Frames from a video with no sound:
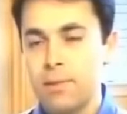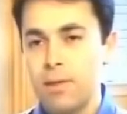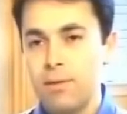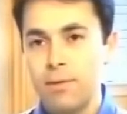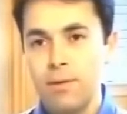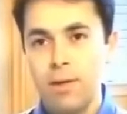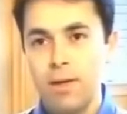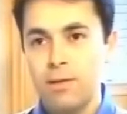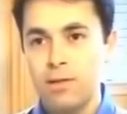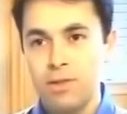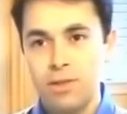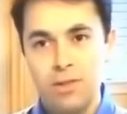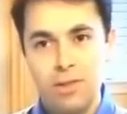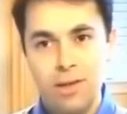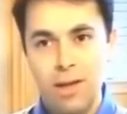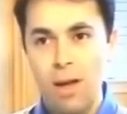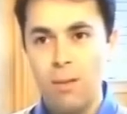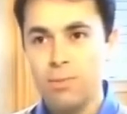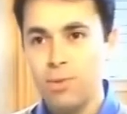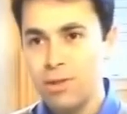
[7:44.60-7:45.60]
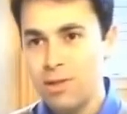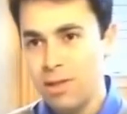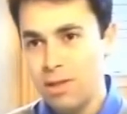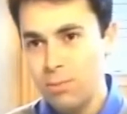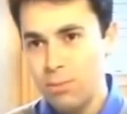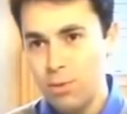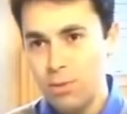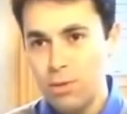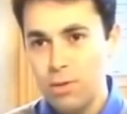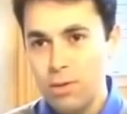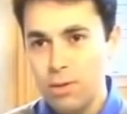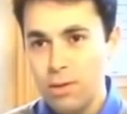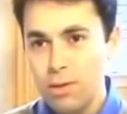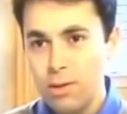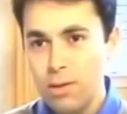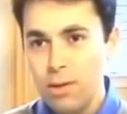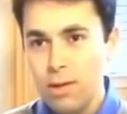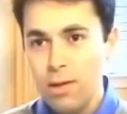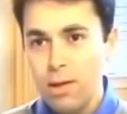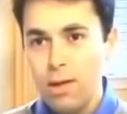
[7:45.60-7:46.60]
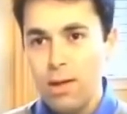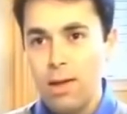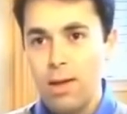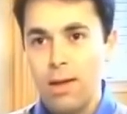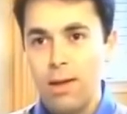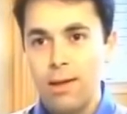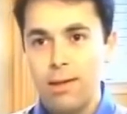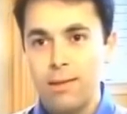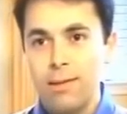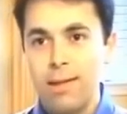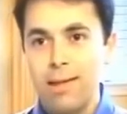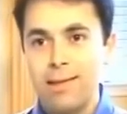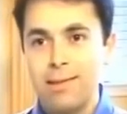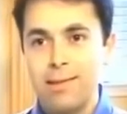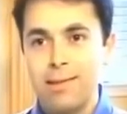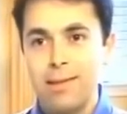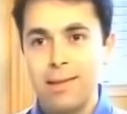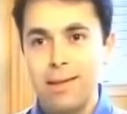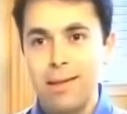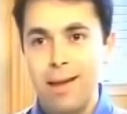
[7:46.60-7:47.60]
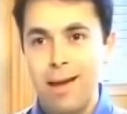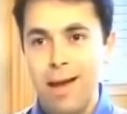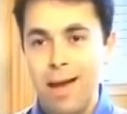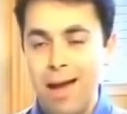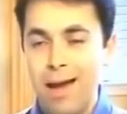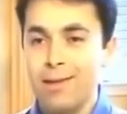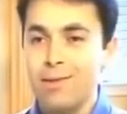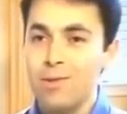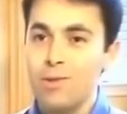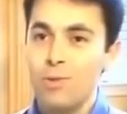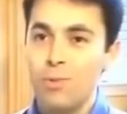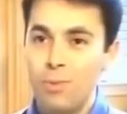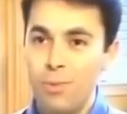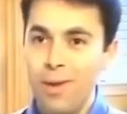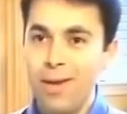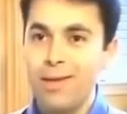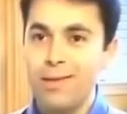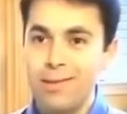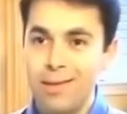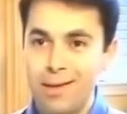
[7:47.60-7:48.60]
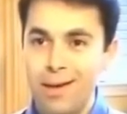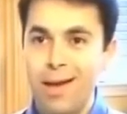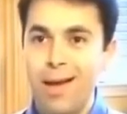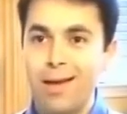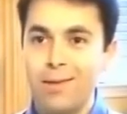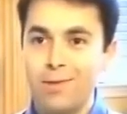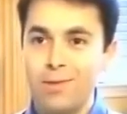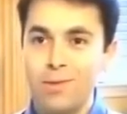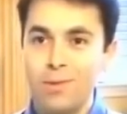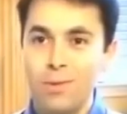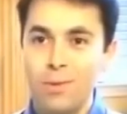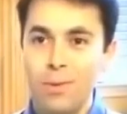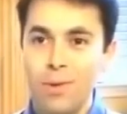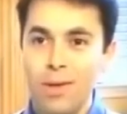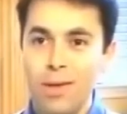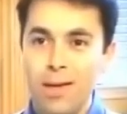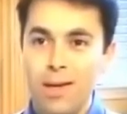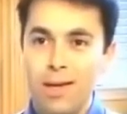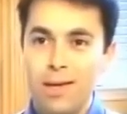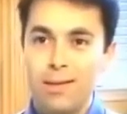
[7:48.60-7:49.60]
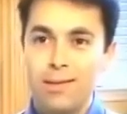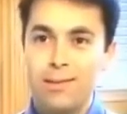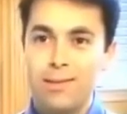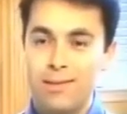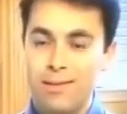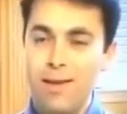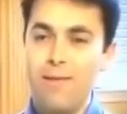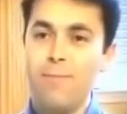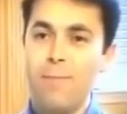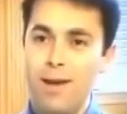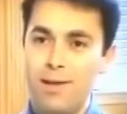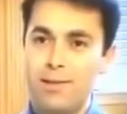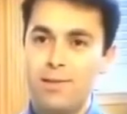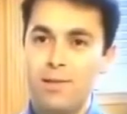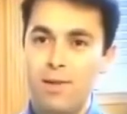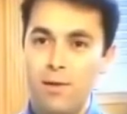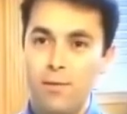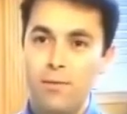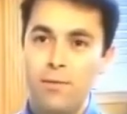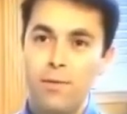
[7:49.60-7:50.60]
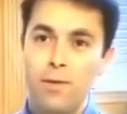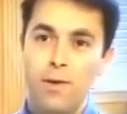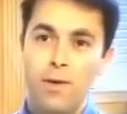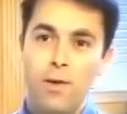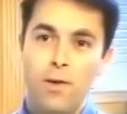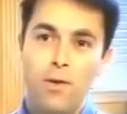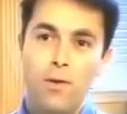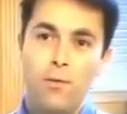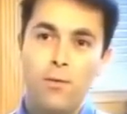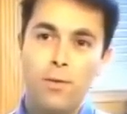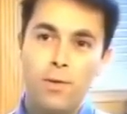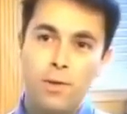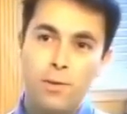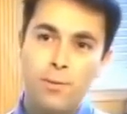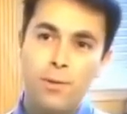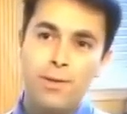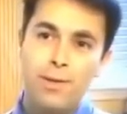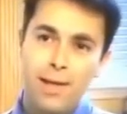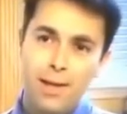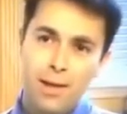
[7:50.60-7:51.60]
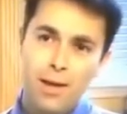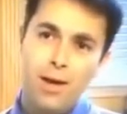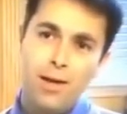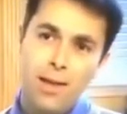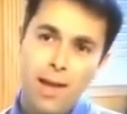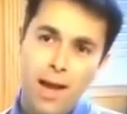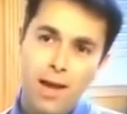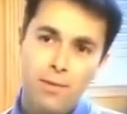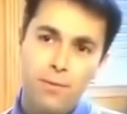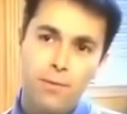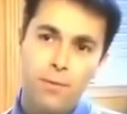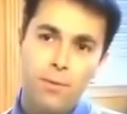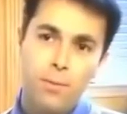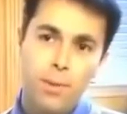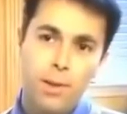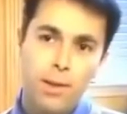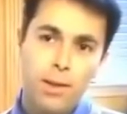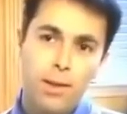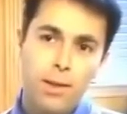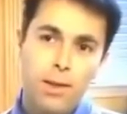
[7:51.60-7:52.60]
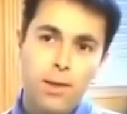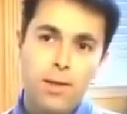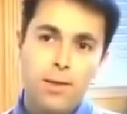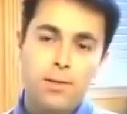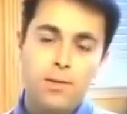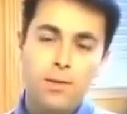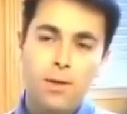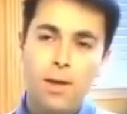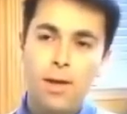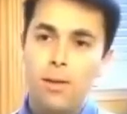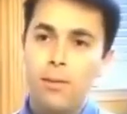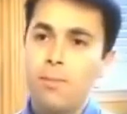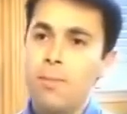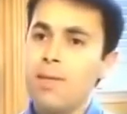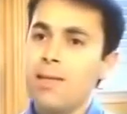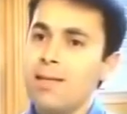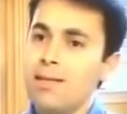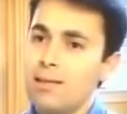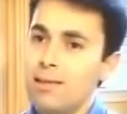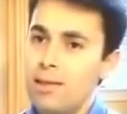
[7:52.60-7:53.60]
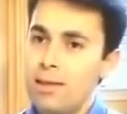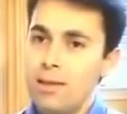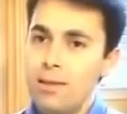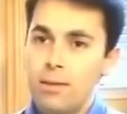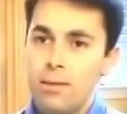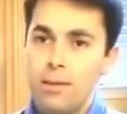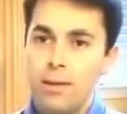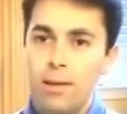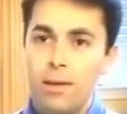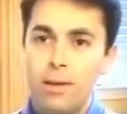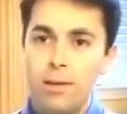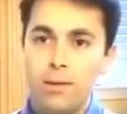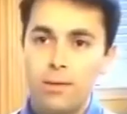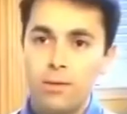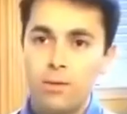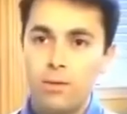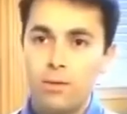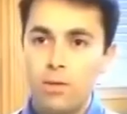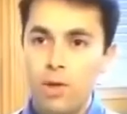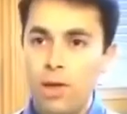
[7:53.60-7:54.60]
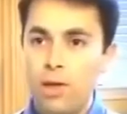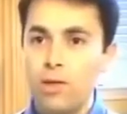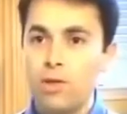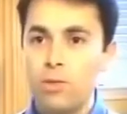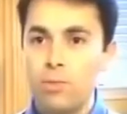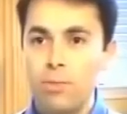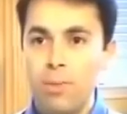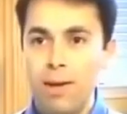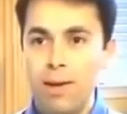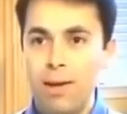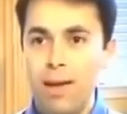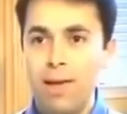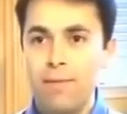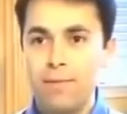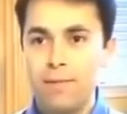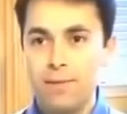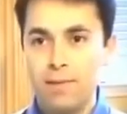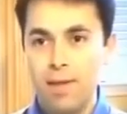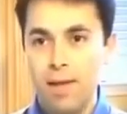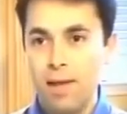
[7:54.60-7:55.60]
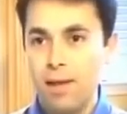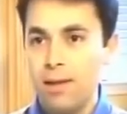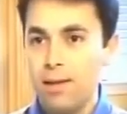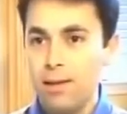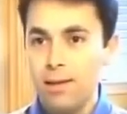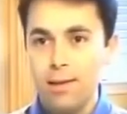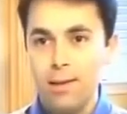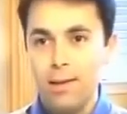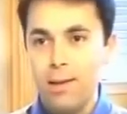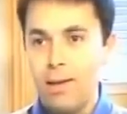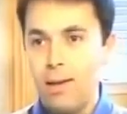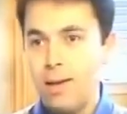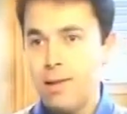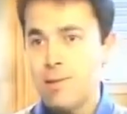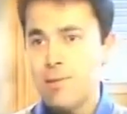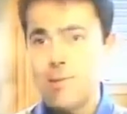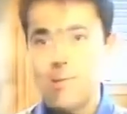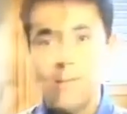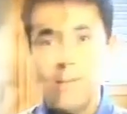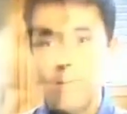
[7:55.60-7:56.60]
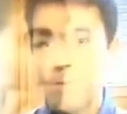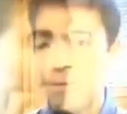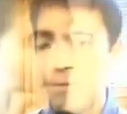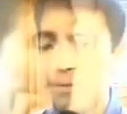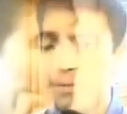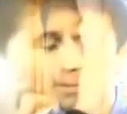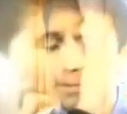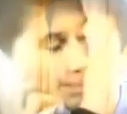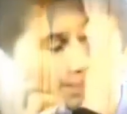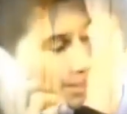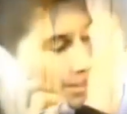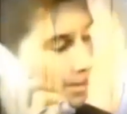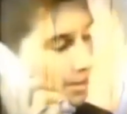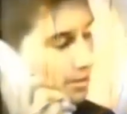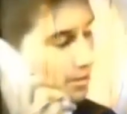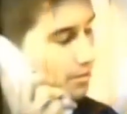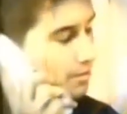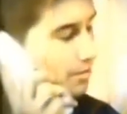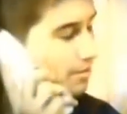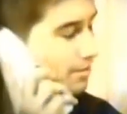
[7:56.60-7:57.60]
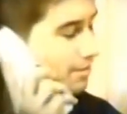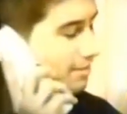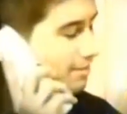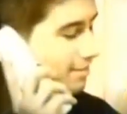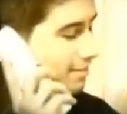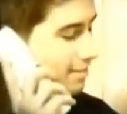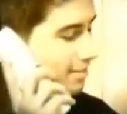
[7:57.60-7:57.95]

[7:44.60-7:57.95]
they were not just an object anymore, that I had to wait and I had to save myself for the one that God had for me. So I immediately changed my lifestyle. I stopped going clubbing. I stopped